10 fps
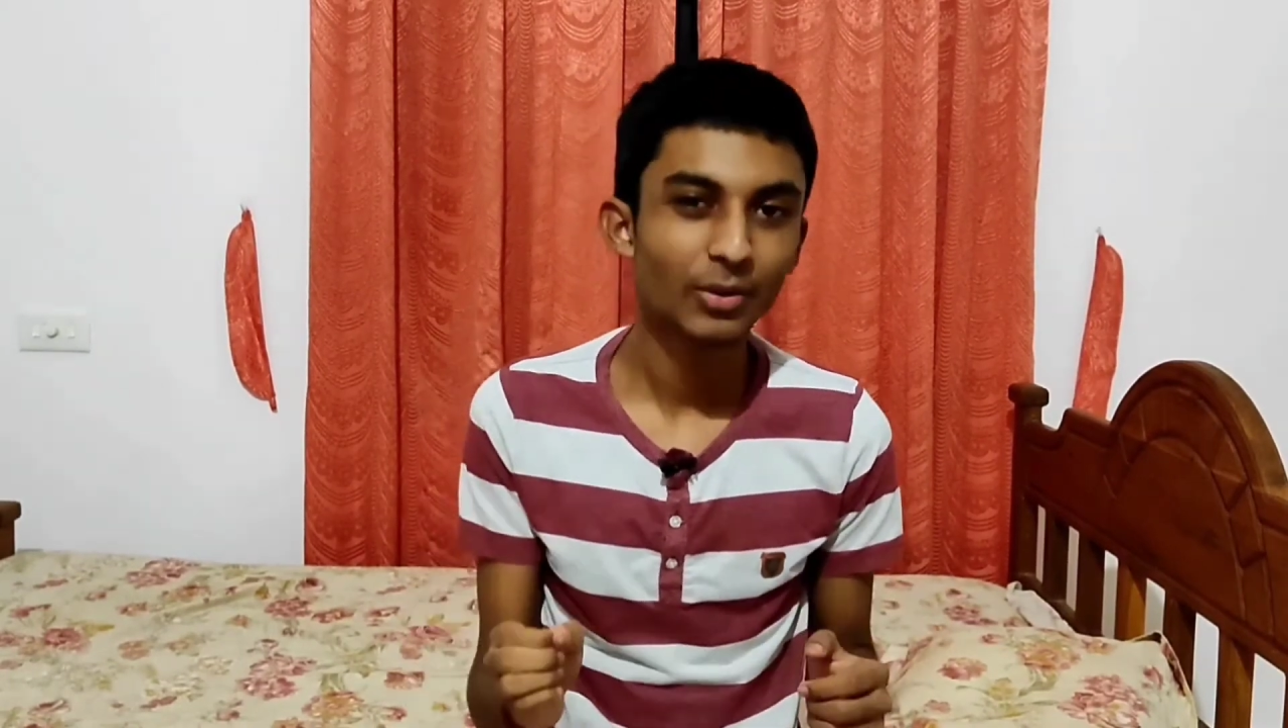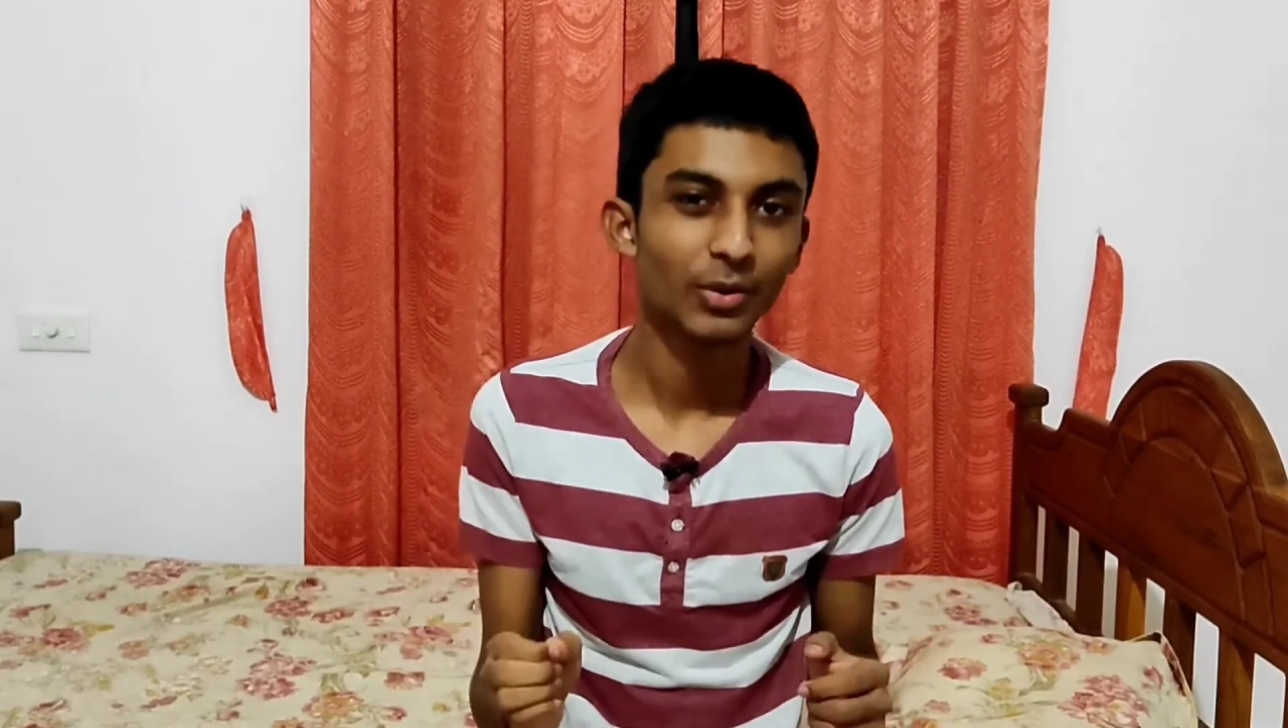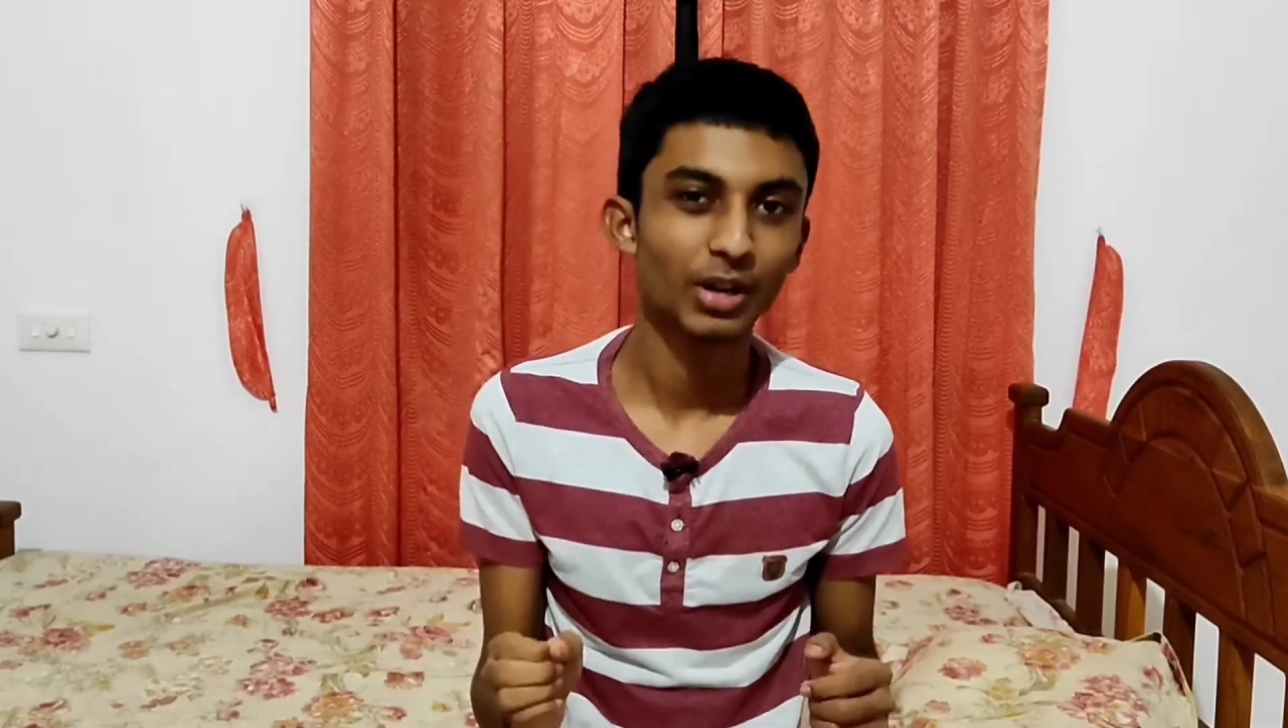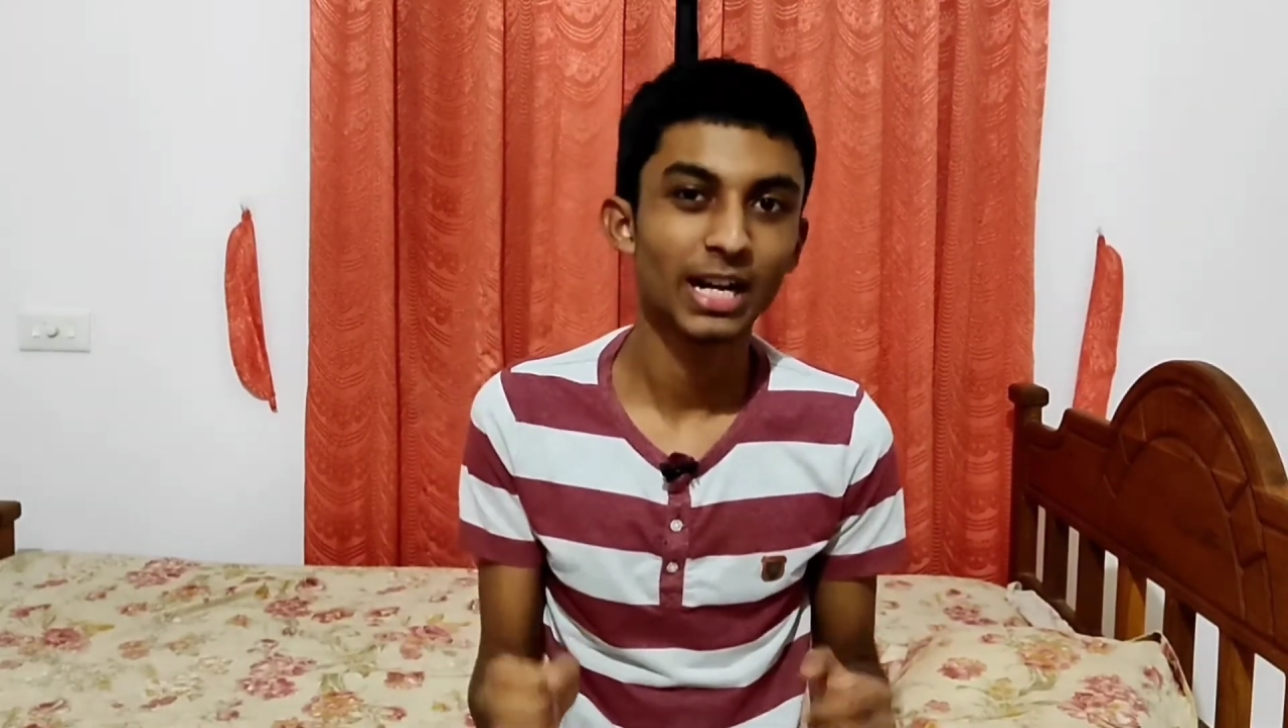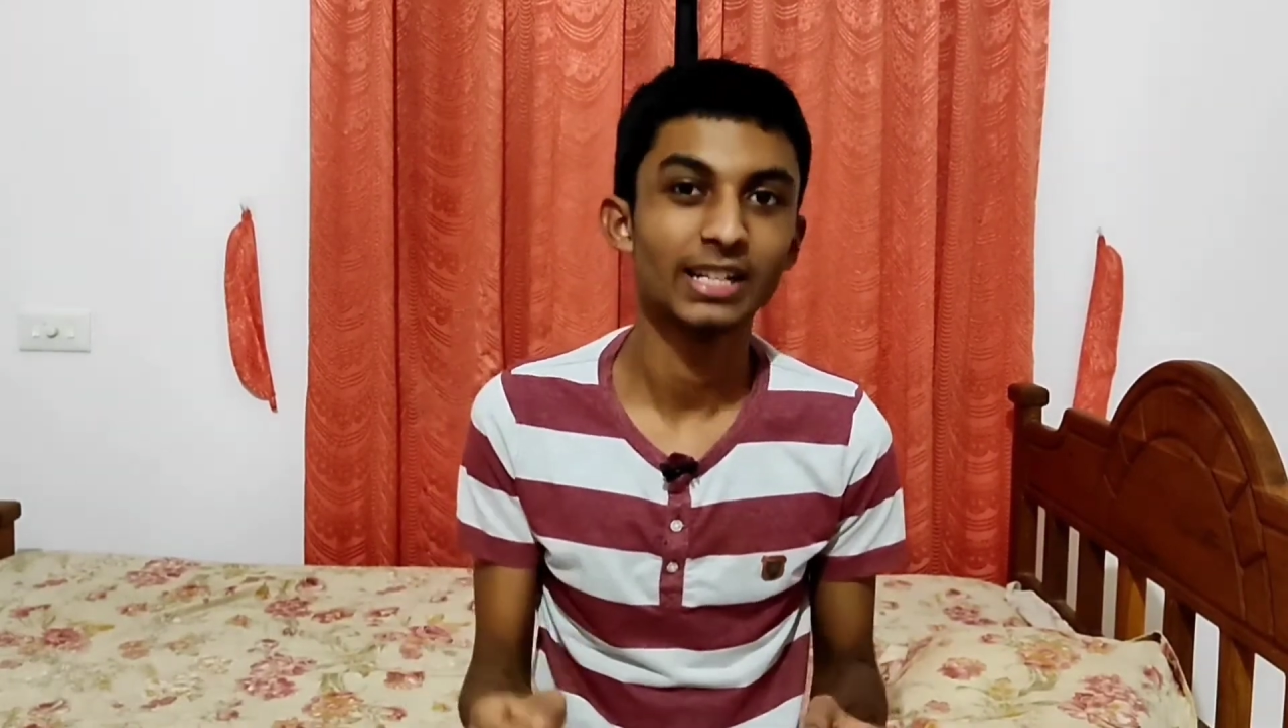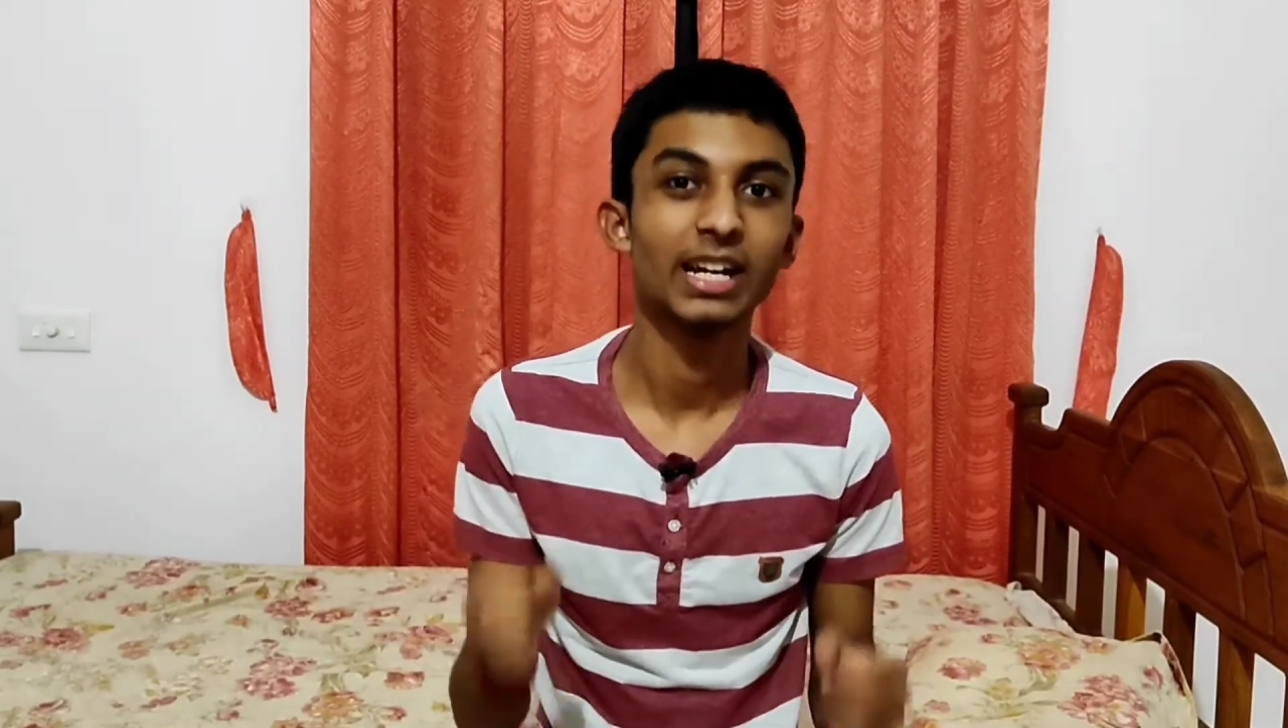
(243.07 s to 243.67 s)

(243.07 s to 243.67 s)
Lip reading: to write